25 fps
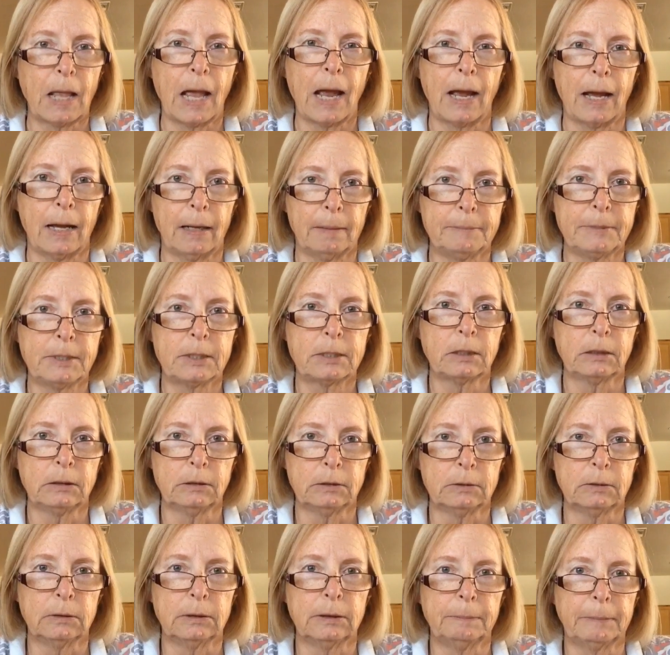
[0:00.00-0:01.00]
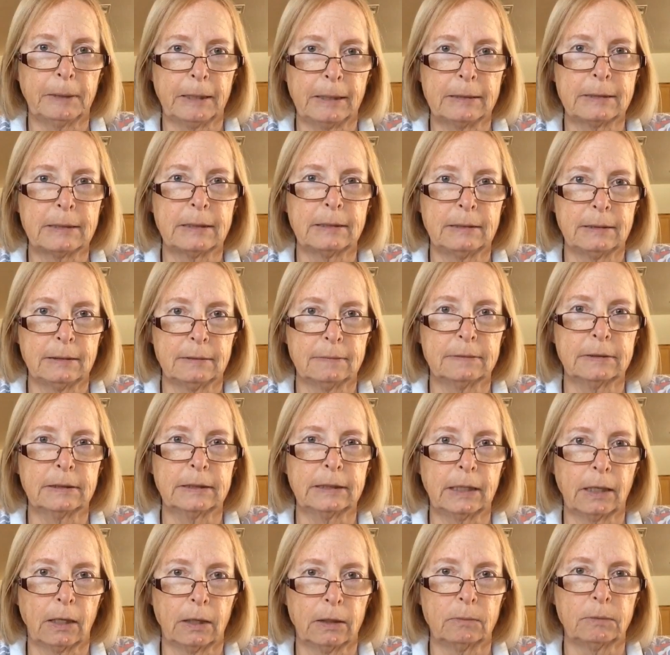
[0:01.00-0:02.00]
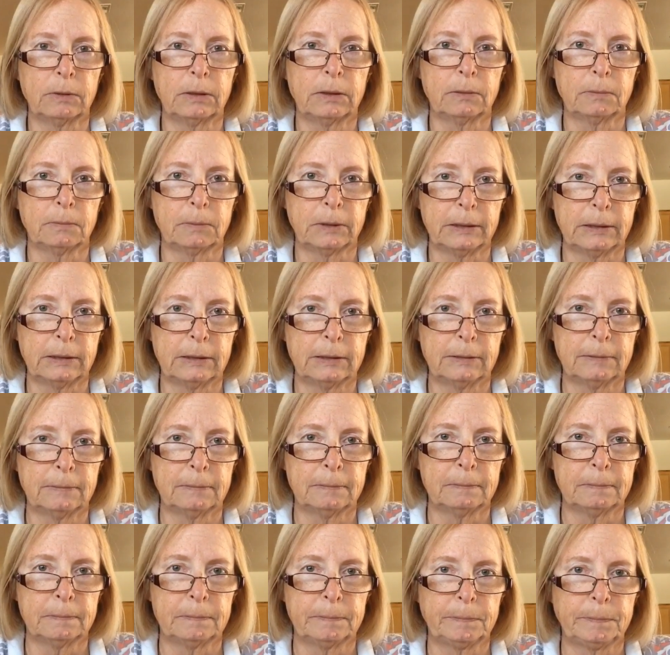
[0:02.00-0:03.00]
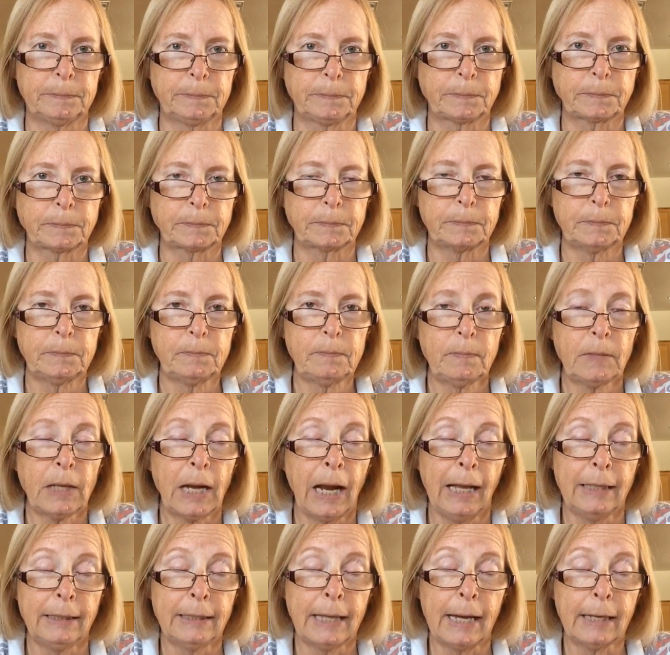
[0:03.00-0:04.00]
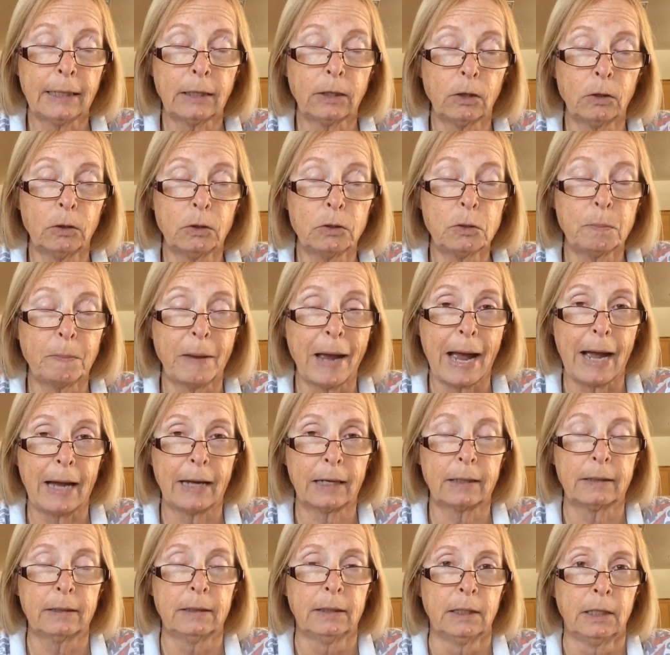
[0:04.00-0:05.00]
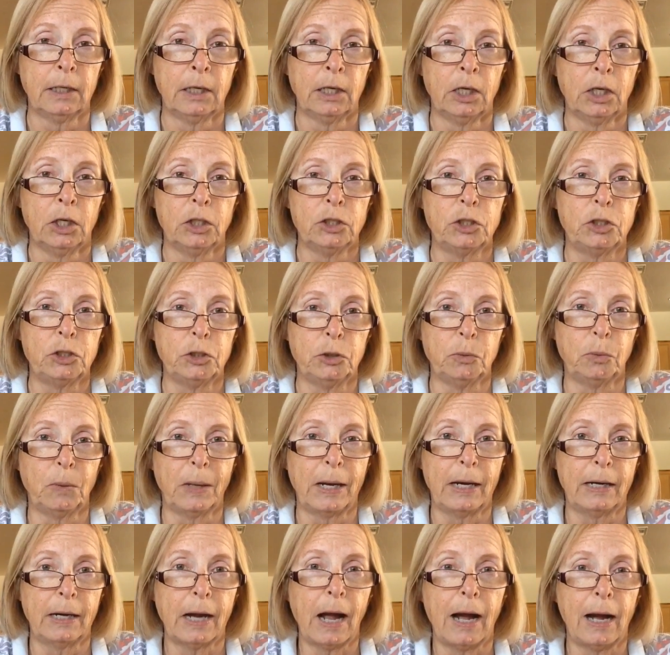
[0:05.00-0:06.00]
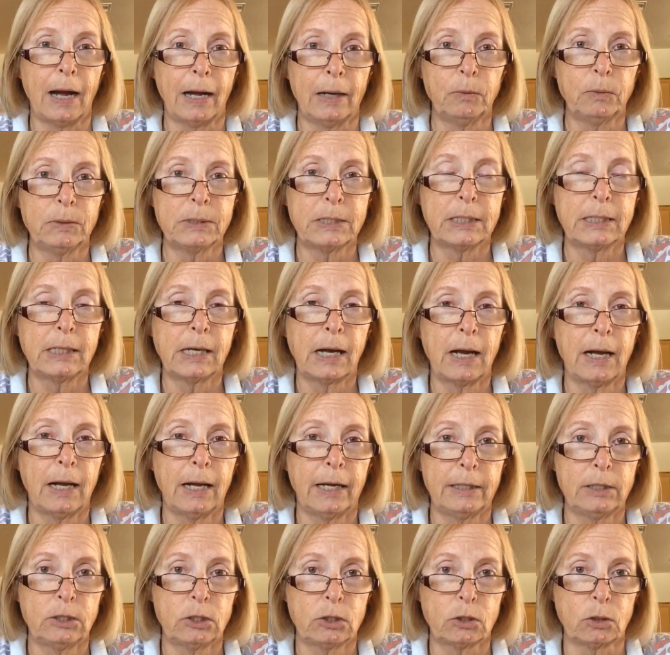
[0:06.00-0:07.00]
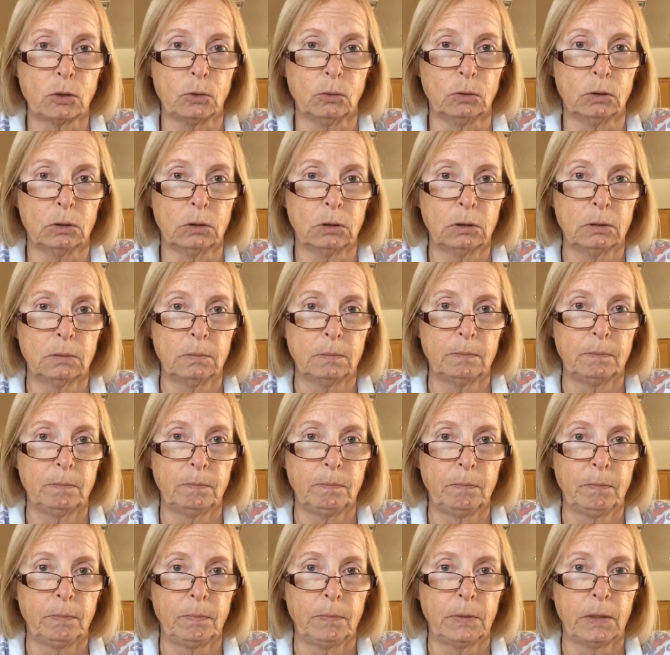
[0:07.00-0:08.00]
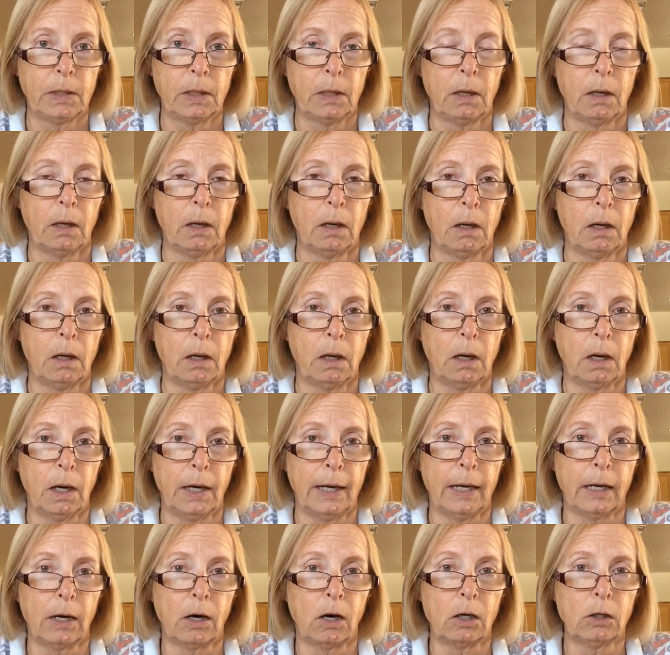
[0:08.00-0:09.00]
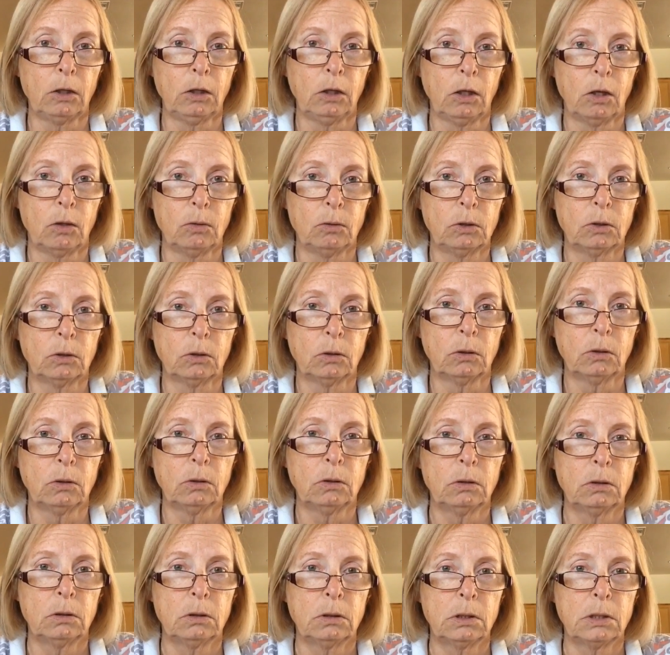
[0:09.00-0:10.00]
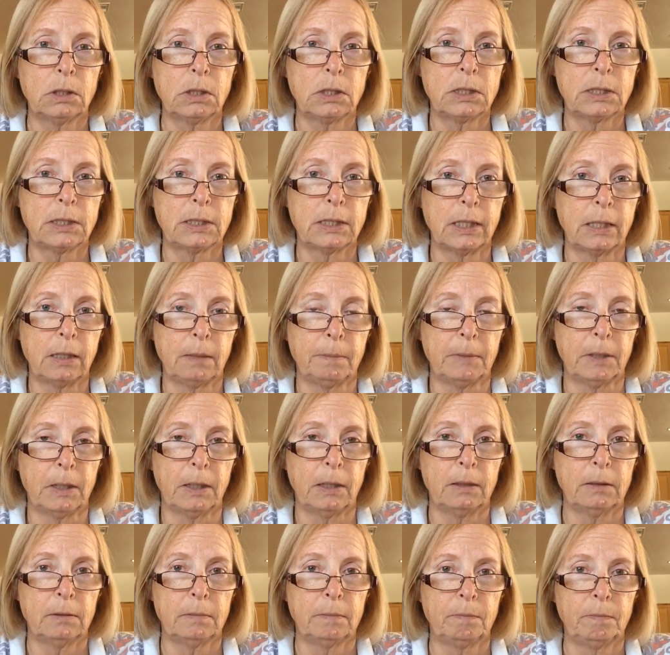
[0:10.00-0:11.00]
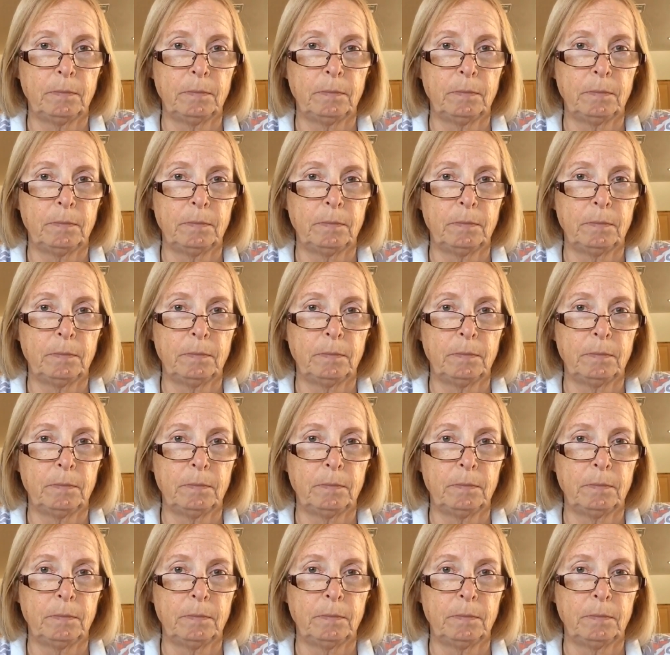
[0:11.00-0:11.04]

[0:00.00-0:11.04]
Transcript: Absolutely, positively Gone with the Wind. And that goes back to when I was in high school. At our local cinema,